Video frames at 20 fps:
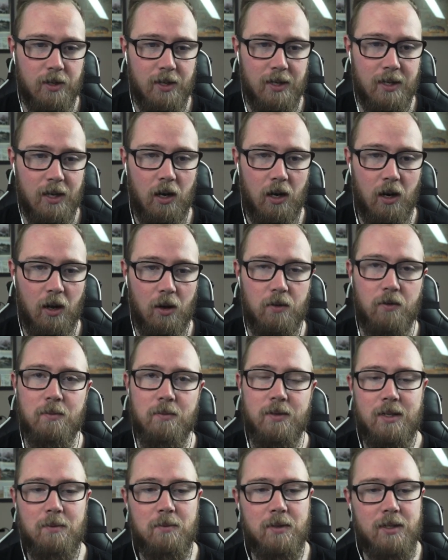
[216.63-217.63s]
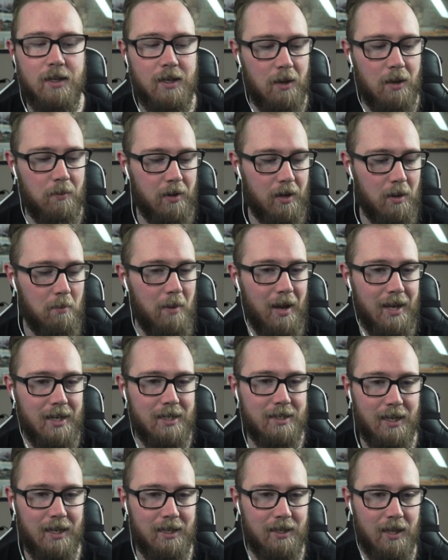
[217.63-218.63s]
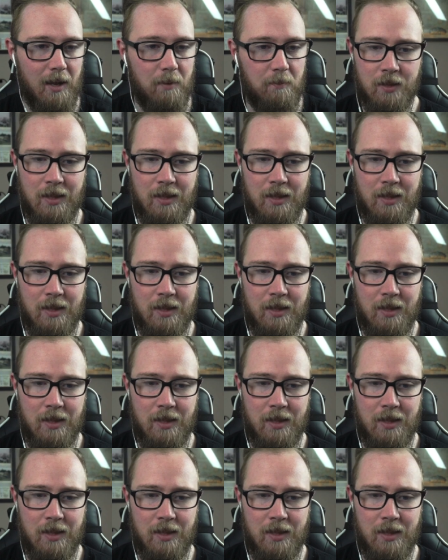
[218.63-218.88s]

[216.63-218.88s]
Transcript: the load from SimC and we're going to paste that in there.